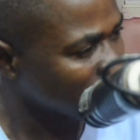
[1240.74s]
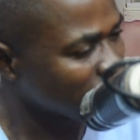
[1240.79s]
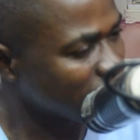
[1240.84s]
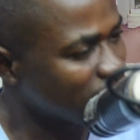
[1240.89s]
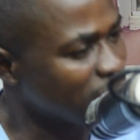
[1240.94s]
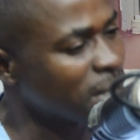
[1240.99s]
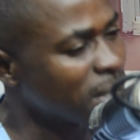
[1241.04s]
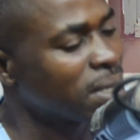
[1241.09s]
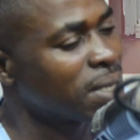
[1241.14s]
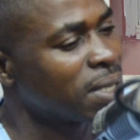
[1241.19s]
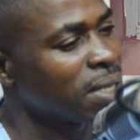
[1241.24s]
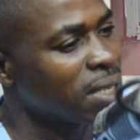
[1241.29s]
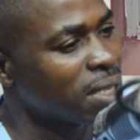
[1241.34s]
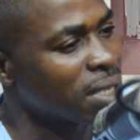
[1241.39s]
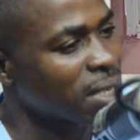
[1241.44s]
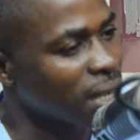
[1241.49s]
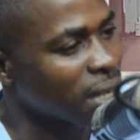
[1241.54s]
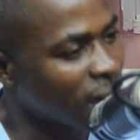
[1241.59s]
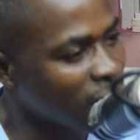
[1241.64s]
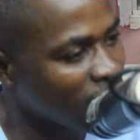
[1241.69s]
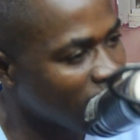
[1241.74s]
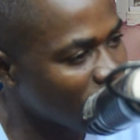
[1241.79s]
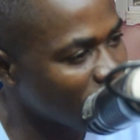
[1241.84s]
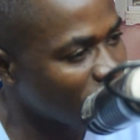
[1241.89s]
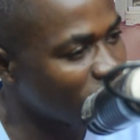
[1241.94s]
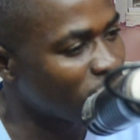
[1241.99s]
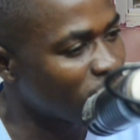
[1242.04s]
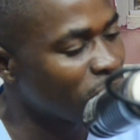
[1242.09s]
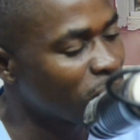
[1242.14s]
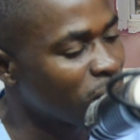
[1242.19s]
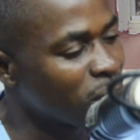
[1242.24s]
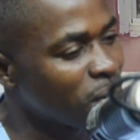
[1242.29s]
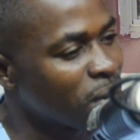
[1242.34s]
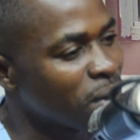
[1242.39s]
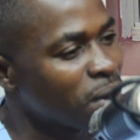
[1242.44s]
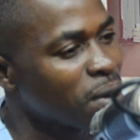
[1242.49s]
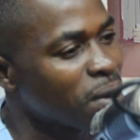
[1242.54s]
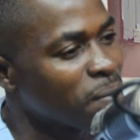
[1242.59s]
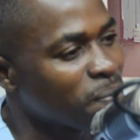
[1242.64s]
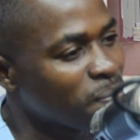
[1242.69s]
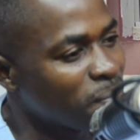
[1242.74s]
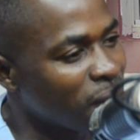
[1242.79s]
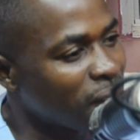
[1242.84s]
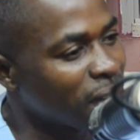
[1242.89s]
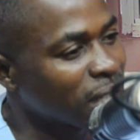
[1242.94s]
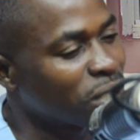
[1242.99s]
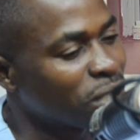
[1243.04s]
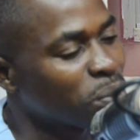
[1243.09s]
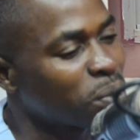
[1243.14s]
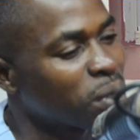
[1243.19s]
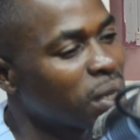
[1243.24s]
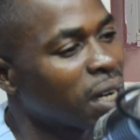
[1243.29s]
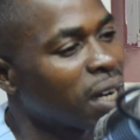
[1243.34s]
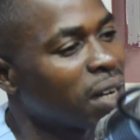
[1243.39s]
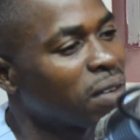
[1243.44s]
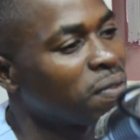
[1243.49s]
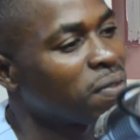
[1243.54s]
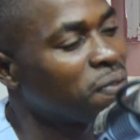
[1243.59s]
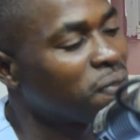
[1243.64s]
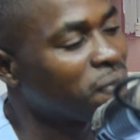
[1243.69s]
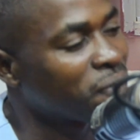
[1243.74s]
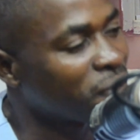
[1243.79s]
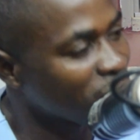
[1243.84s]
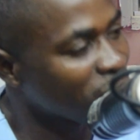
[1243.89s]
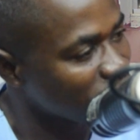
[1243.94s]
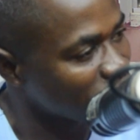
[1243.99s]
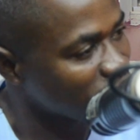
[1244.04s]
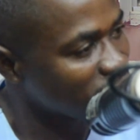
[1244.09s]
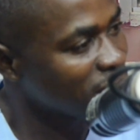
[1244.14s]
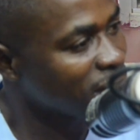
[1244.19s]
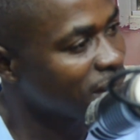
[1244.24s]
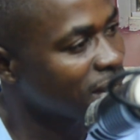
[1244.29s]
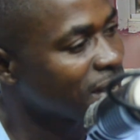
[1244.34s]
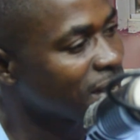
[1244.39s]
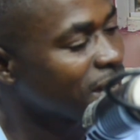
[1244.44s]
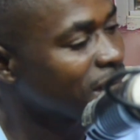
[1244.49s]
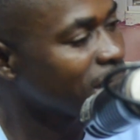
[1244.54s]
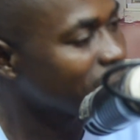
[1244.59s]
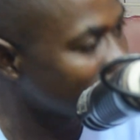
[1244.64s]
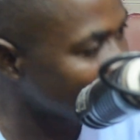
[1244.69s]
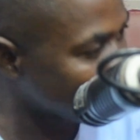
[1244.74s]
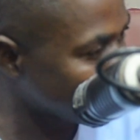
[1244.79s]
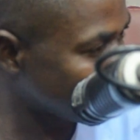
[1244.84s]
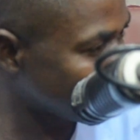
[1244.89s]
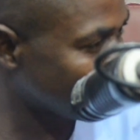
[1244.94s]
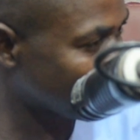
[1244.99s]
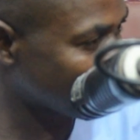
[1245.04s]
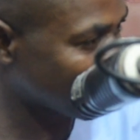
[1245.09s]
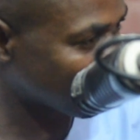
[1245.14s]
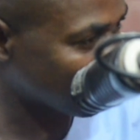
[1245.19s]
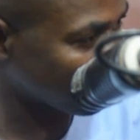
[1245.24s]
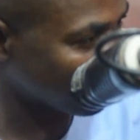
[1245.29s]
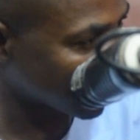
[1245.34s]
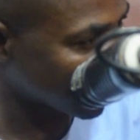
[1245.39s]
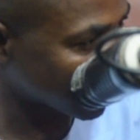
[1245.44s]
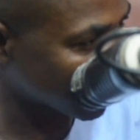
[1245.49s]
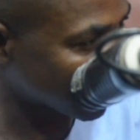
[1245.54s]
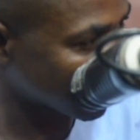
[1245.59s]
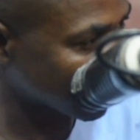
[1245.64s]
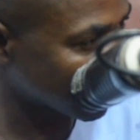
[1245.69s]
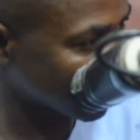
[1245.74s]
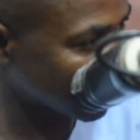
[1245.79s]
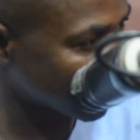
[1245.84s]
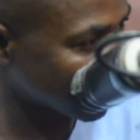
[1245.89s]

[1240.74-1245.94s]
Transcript: This is how much we have failed in development.